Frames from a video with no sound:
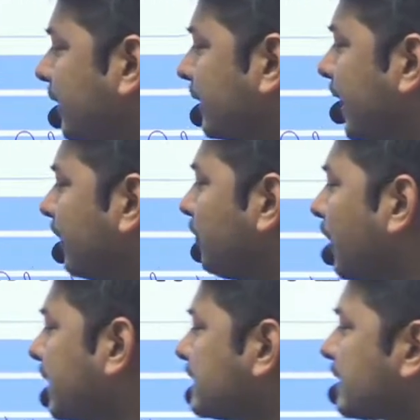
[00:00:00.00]
Then
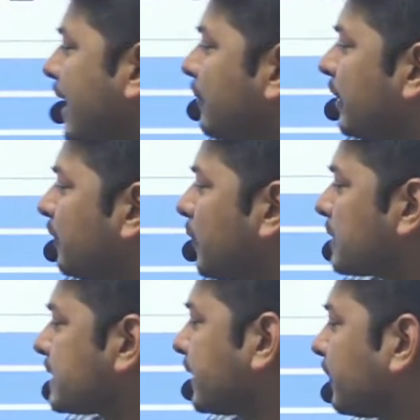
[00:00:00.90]
what is climate
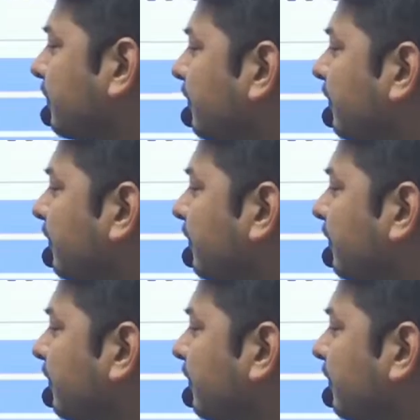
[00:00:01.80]
forcing?